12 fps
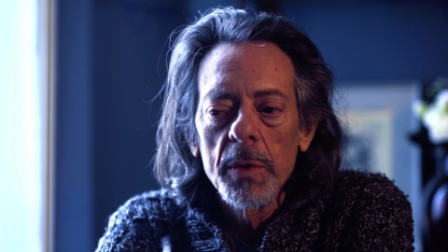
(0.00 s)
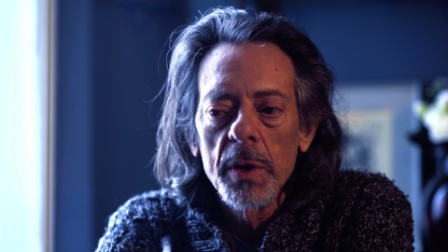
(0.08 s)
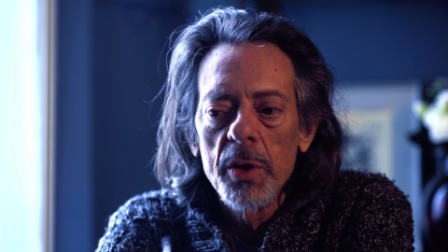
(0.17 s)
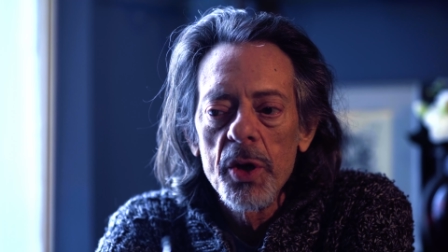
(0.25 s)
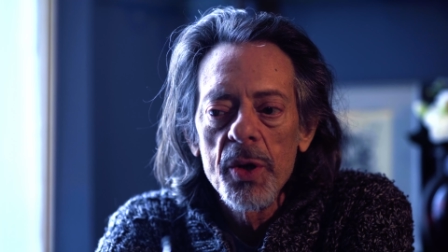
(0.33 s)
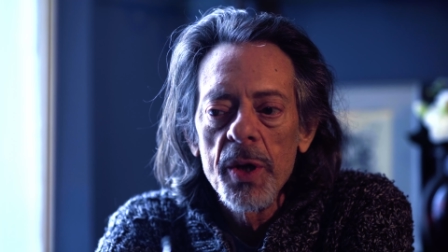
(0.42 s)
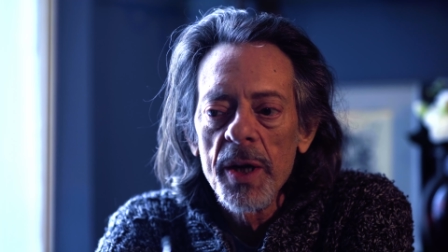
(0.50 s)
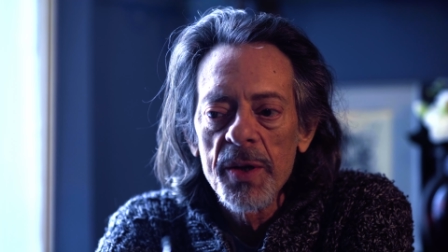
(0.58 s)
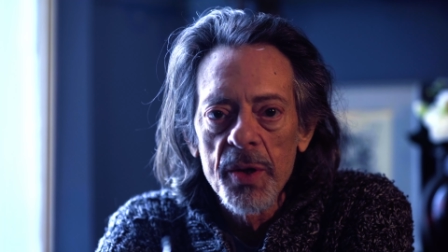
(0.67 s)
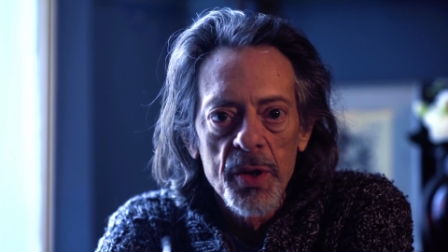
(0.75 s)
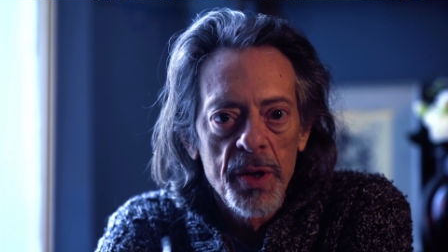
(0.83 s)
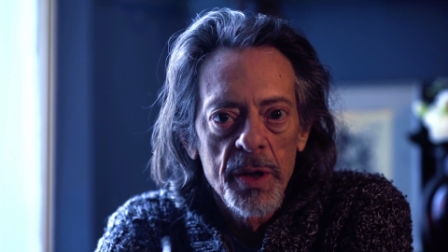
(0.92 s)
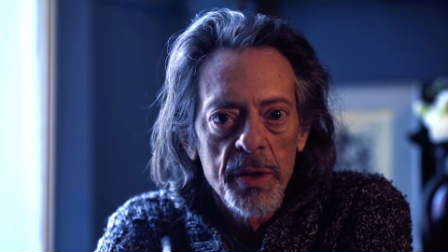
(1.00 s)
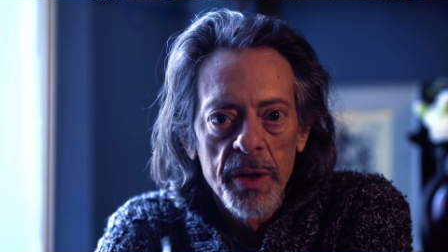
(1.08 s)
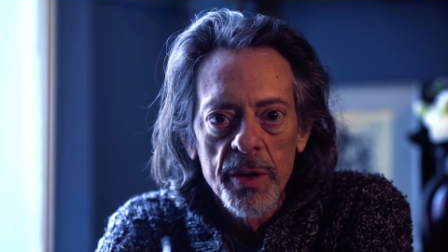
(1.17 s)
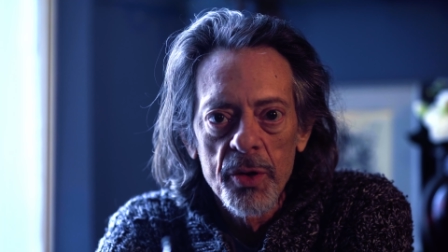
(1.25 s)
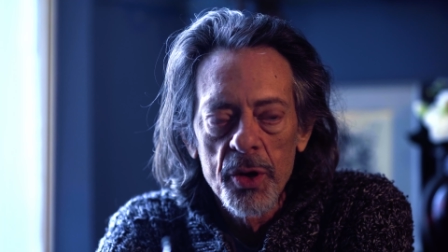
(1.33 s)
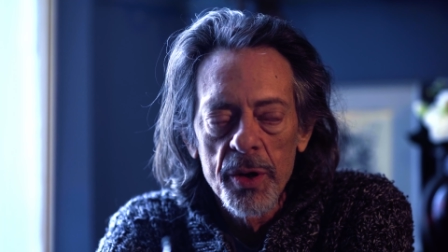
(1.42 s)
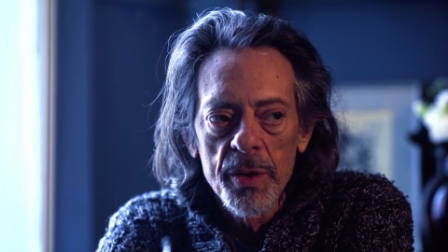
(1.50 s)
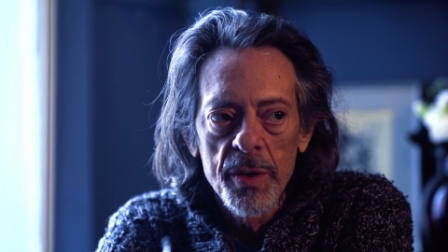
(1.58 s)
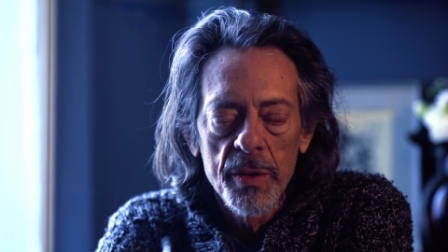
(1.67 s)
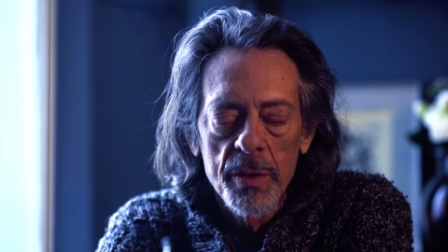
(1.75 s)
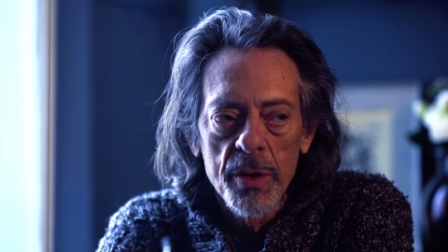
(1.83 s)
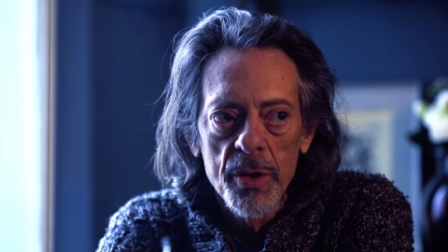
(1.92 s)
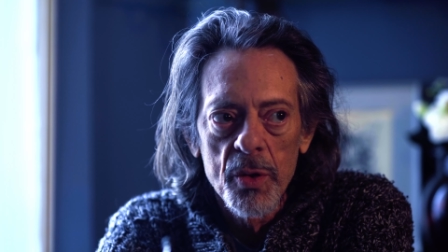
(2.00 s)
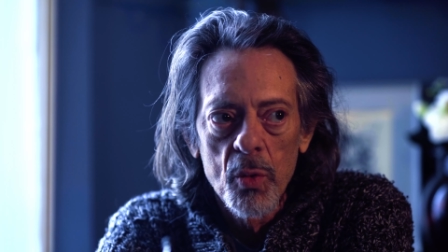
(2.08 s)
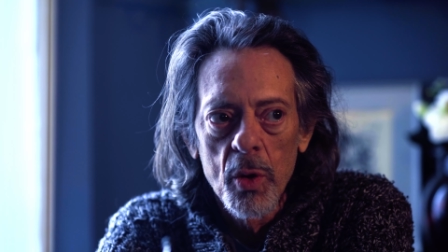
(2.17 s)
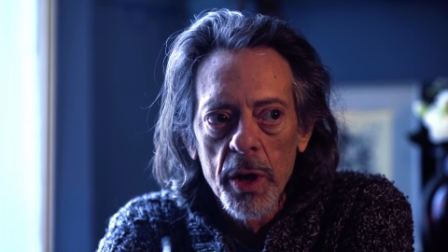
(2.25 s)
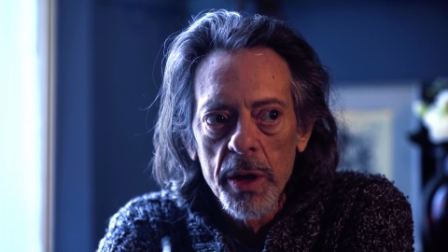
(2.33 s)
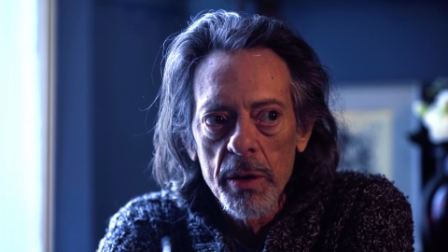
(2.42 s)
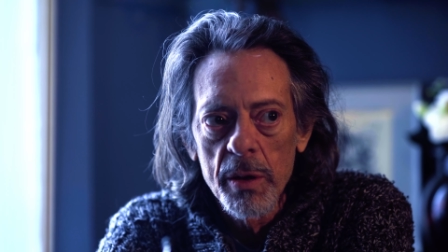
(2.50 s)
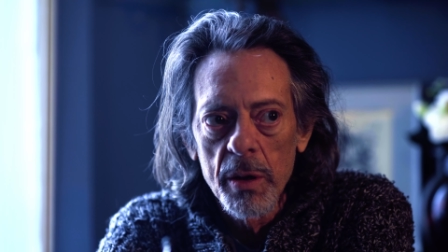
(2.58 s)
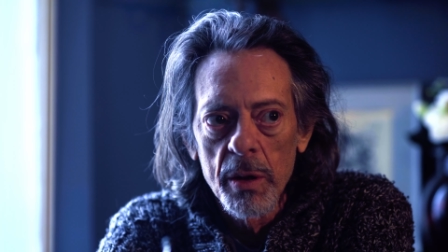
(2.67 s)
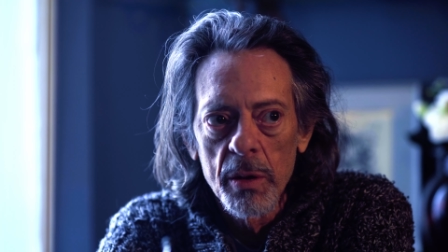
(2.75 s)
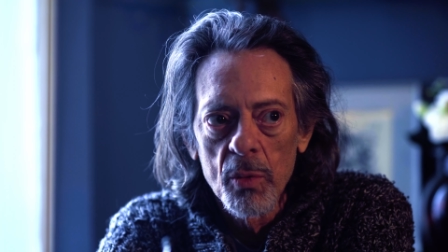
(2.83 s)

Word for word: she's not Sicilian. She's she's quite uh,